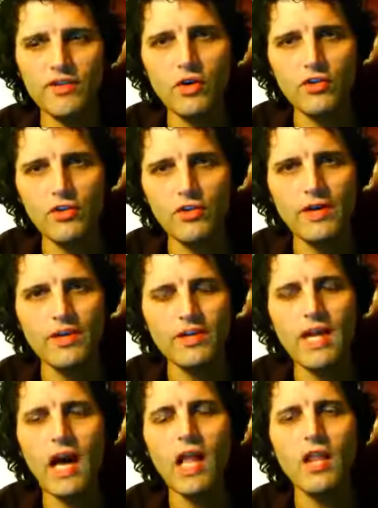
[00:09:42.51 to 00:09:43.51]
I've showed you
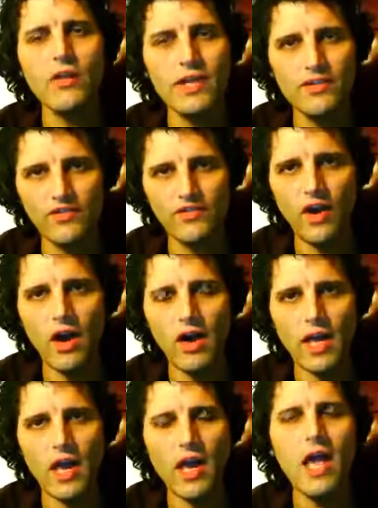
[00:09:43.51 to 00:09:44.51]
how the dollar is
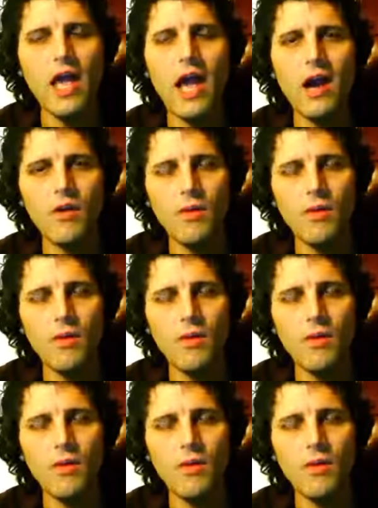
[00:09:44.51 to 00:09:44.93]
dying,